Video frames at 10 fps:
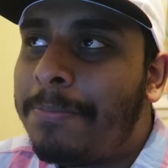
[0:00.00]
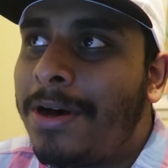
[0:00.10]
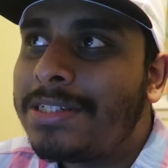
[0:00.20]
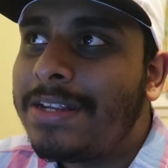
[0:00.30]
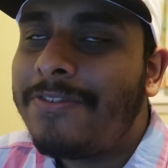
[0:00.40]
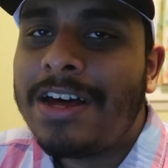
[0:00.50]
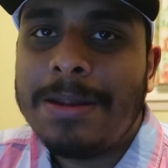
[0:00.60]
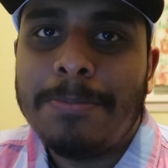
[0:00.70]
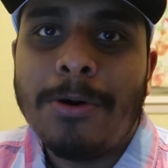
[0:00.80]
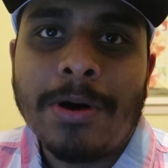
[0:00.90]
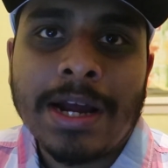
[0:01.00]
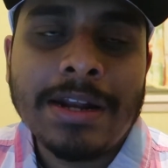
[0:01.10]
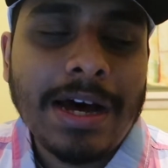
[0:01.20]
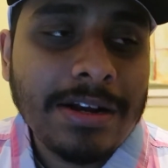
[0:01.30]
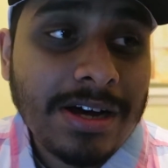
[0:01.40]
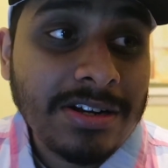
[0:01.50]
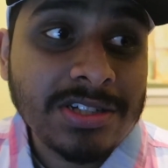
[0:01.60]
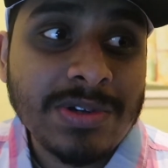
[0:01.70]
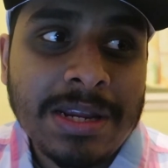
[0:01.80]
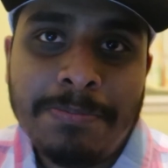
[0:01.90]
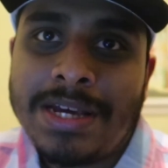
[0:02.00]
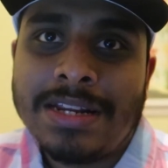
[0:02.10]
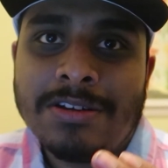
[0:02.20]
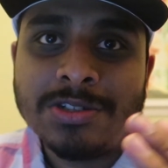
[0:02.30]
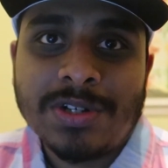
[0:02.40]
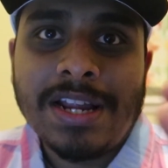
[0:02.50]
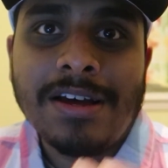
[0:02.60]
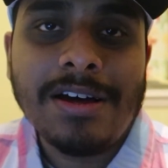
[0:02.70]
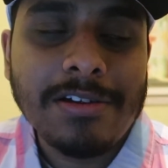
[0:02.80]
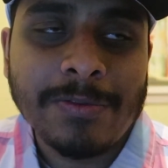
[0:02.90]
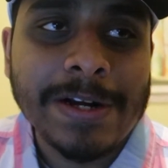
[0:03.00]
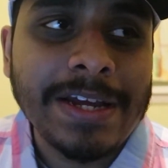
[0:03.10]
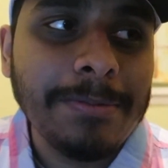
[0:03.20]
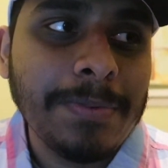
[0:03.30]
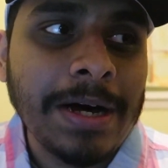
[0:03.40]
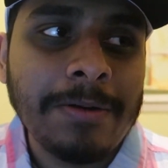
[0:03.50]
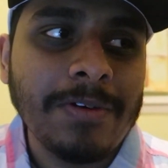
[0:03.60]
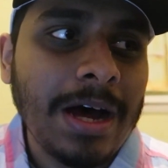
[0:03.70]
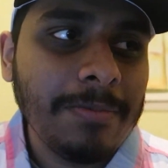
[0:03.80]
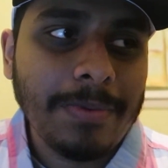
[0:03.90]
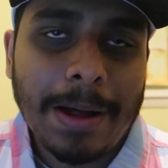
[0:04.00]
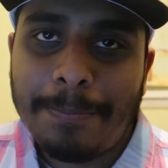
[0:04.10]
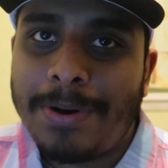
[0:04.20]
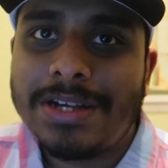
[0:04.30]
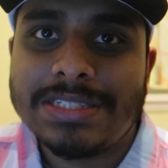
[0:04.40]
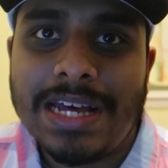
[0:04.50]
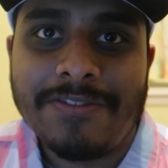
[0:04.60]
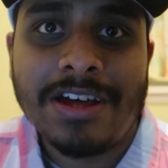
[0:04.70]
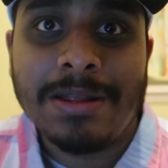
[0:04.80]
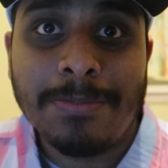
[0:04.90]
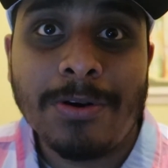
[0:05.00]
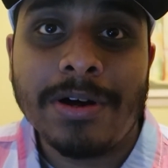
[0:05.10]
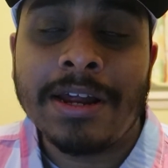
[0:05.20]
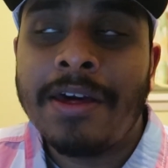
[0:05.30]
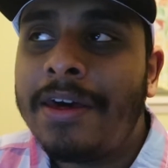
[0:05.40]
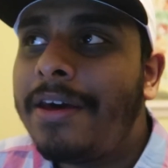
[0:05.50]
personally find it boring. I know it's really big in Australia, cricket, but I personally find it boring.